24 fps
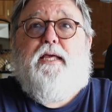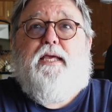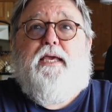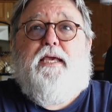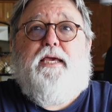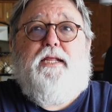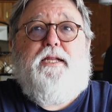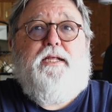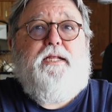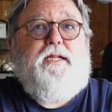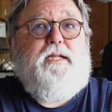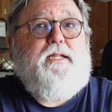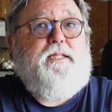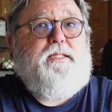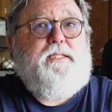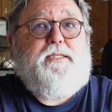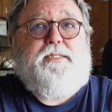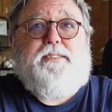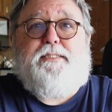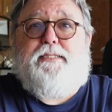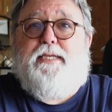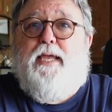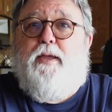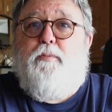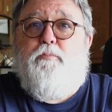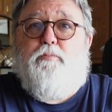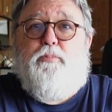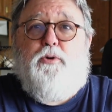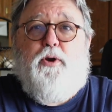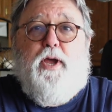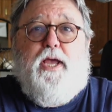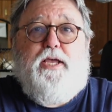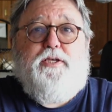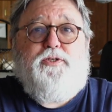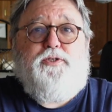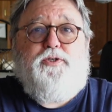get it at the same
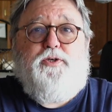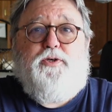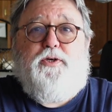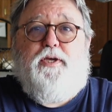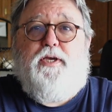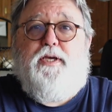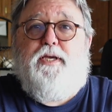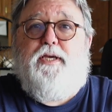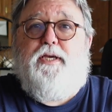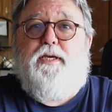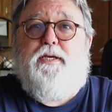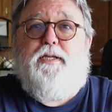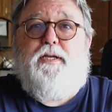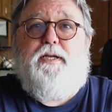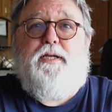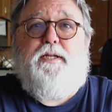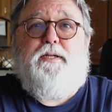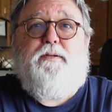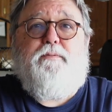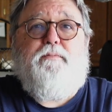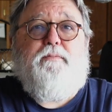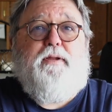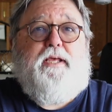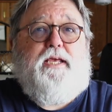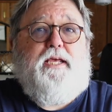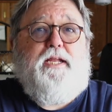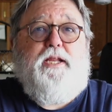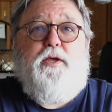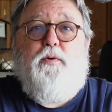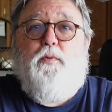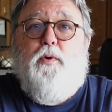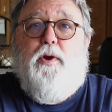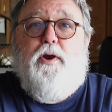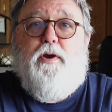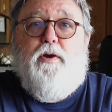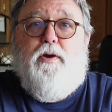price you could get it
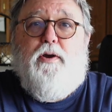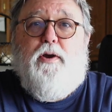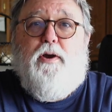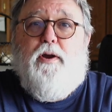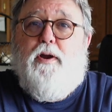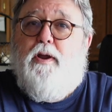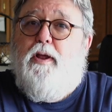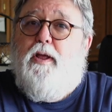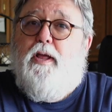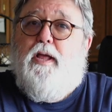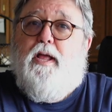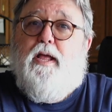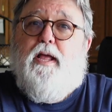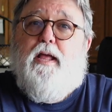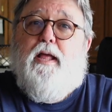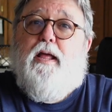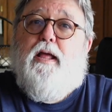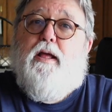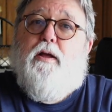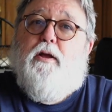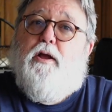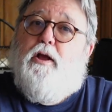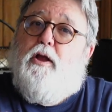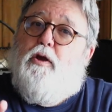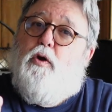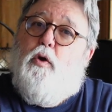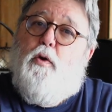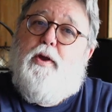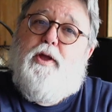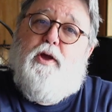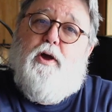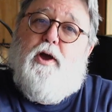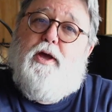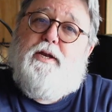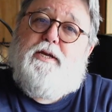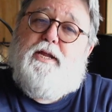anywhere
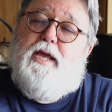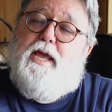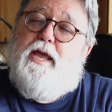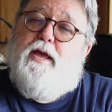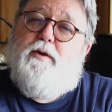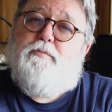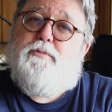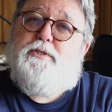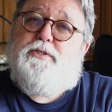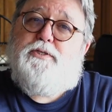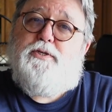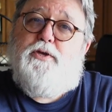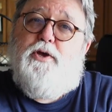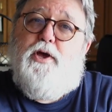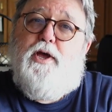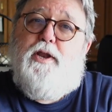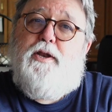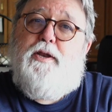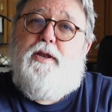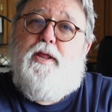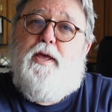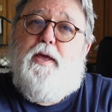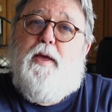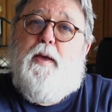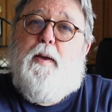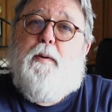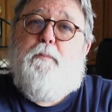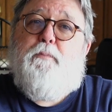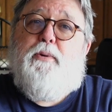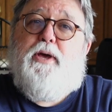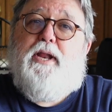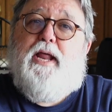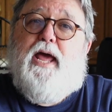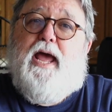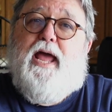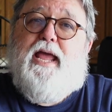going on to Amazon,
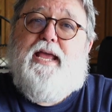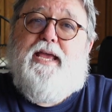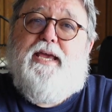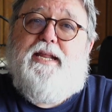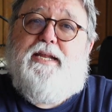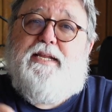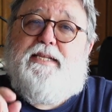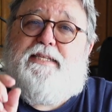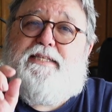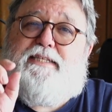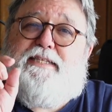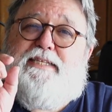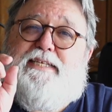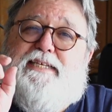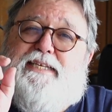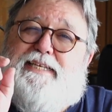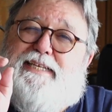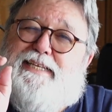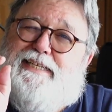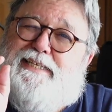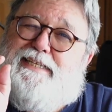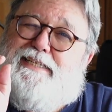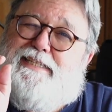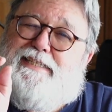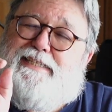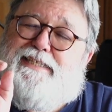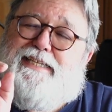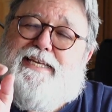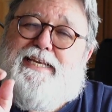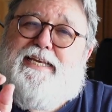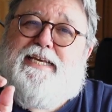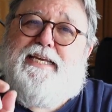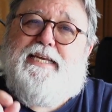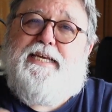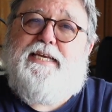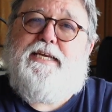but I get a little
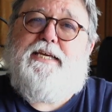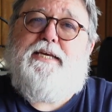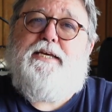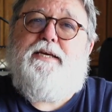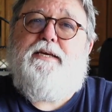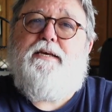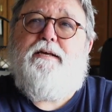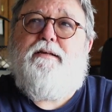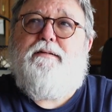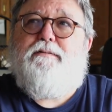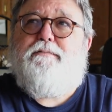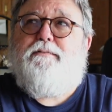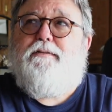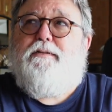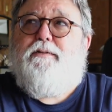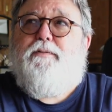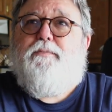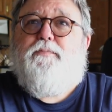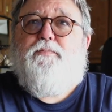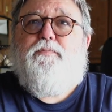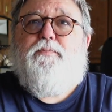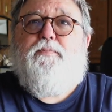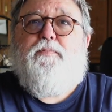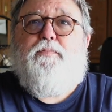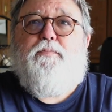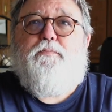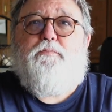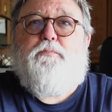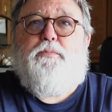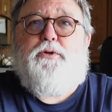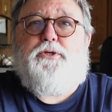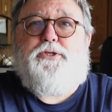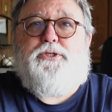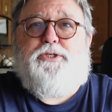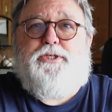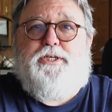dinky
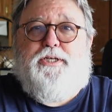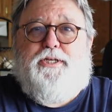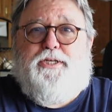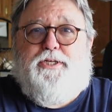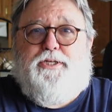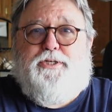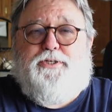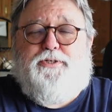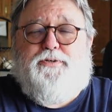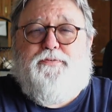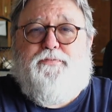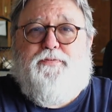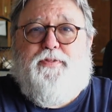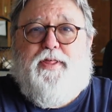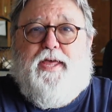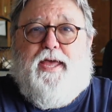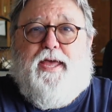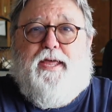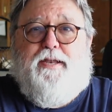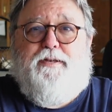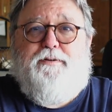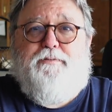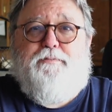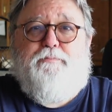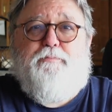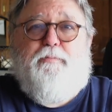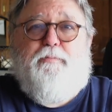percentage of that.